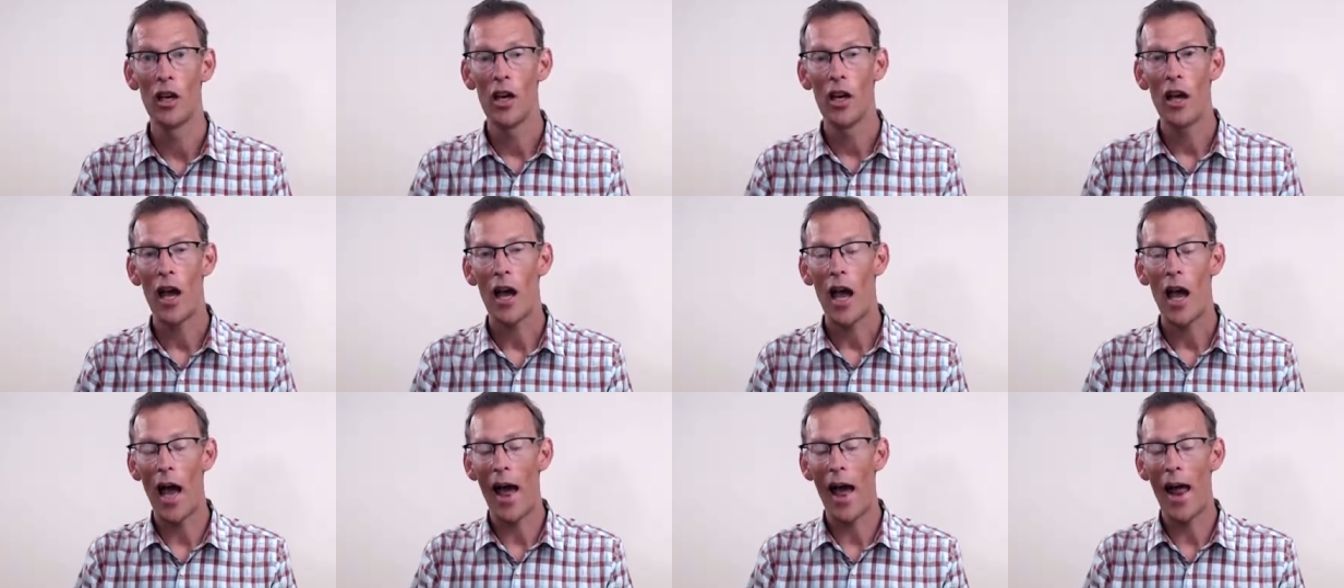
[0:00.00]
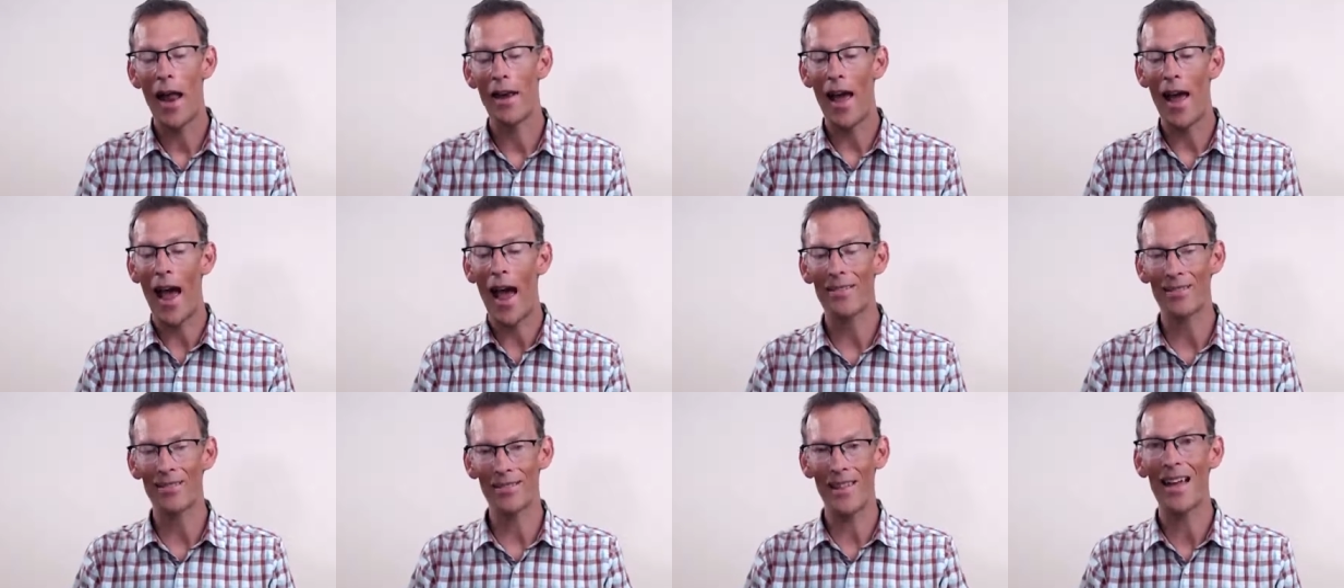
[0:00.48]
And
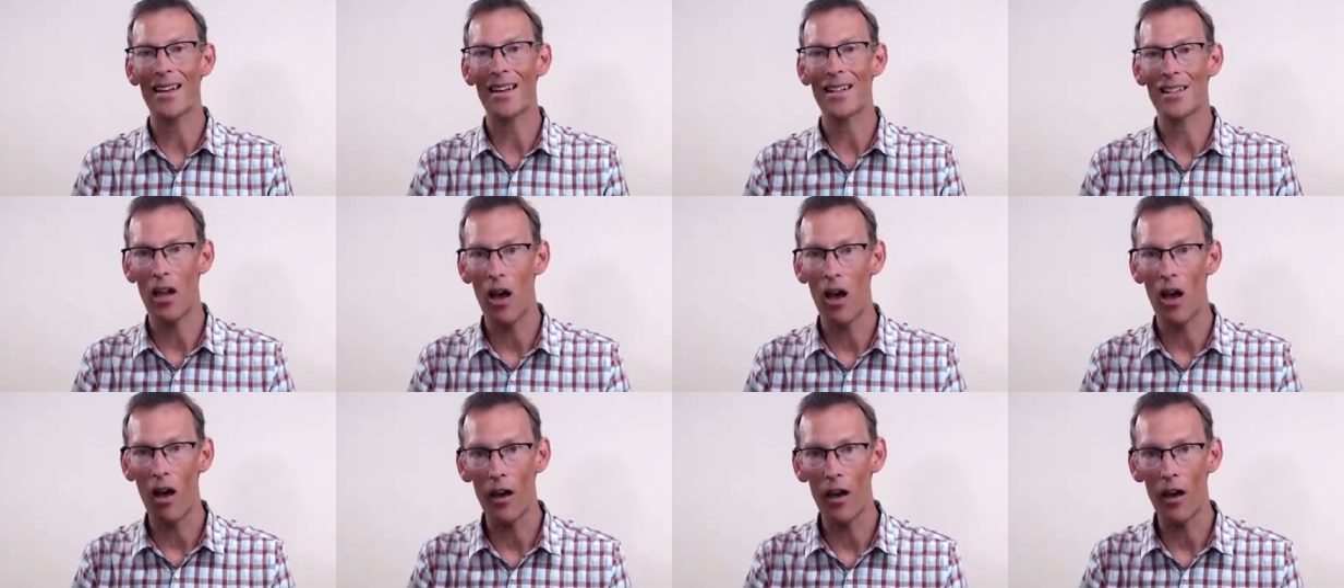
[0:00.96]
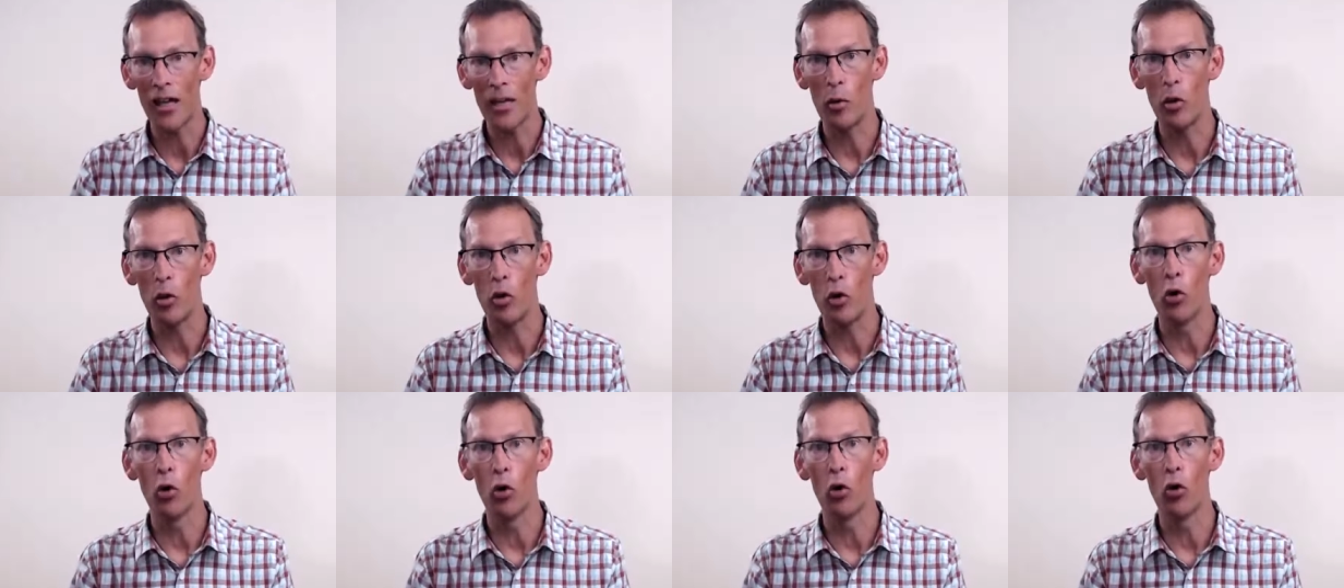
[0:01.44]
at that time,
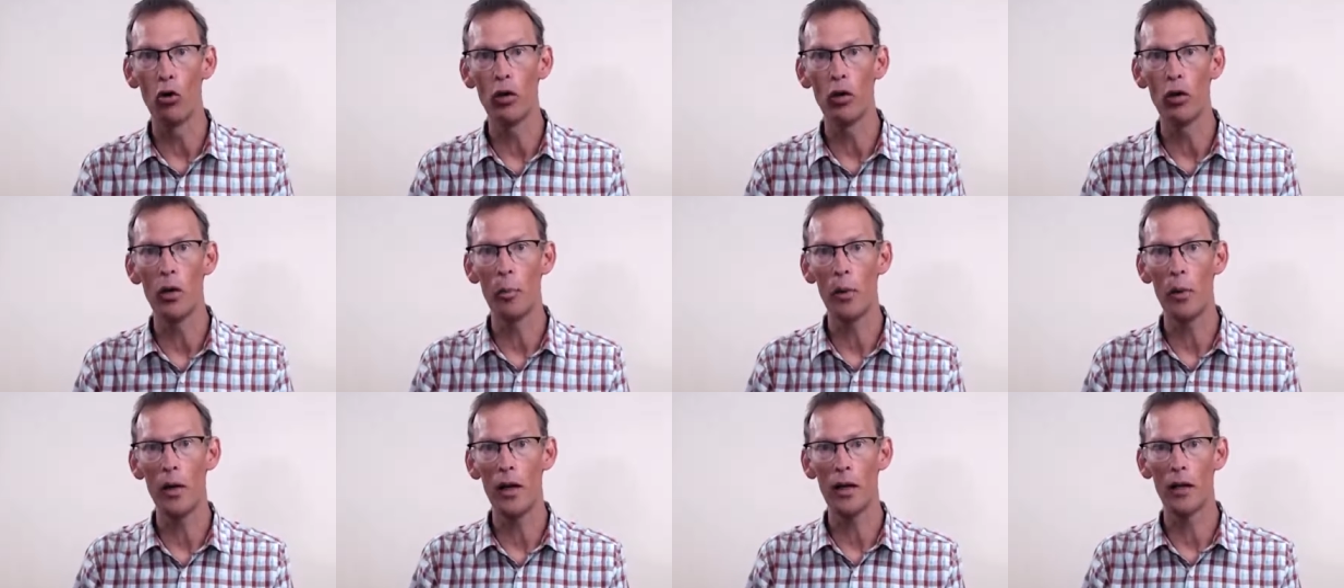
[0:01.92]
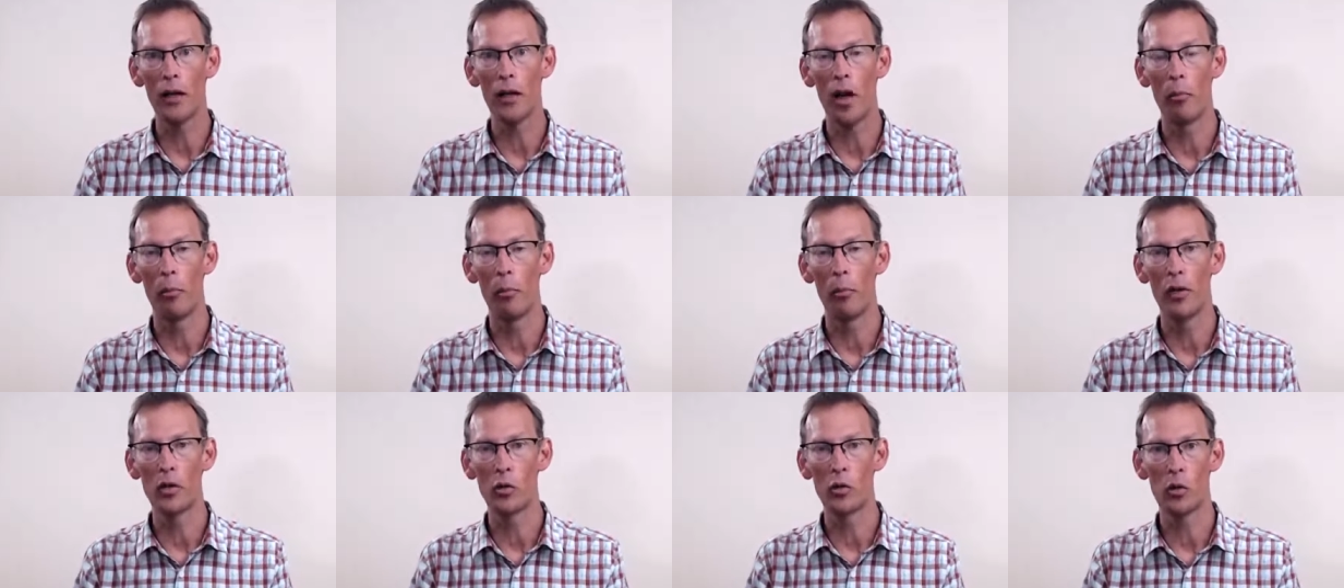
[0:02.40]
all the beer
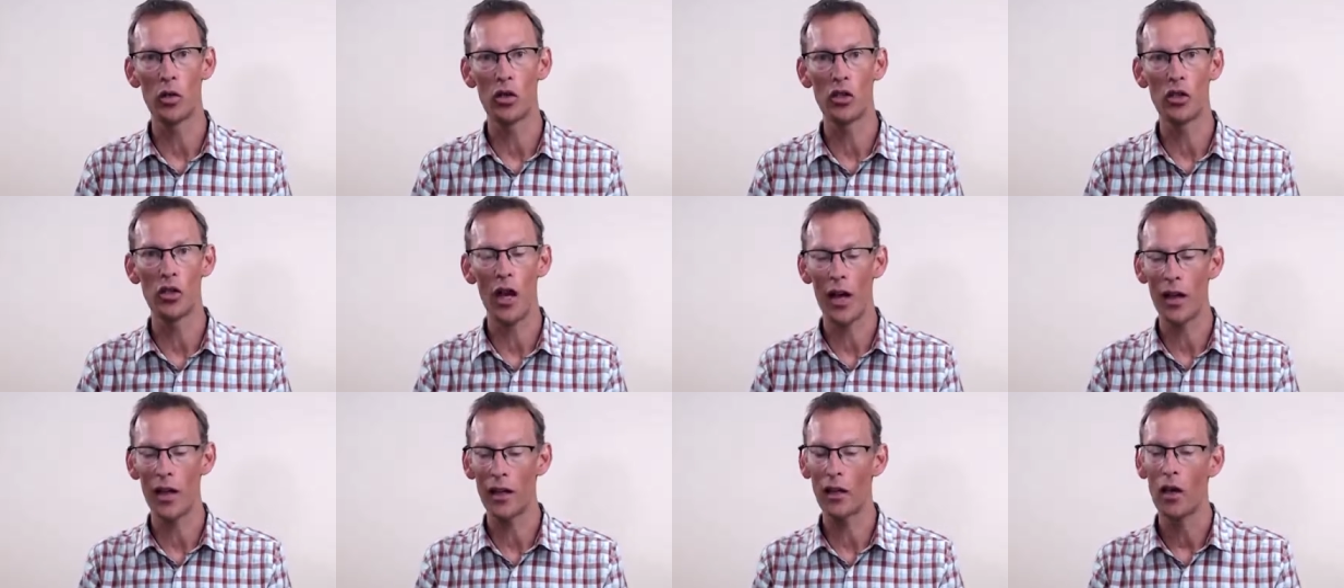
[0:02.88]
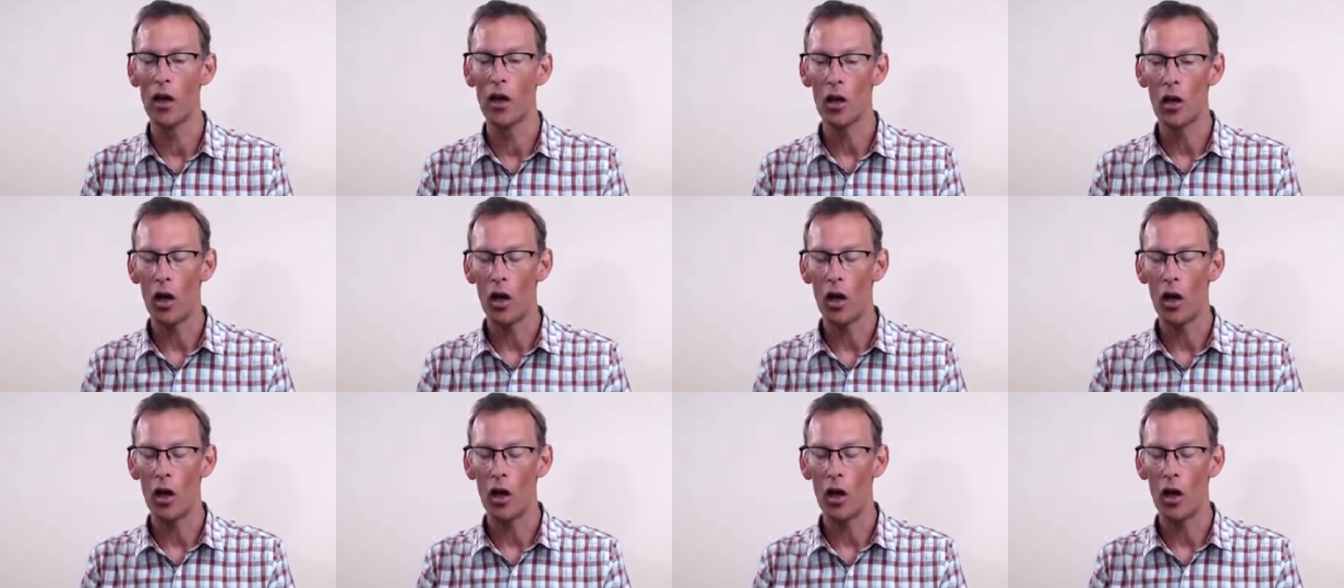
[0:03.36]
companies were saying,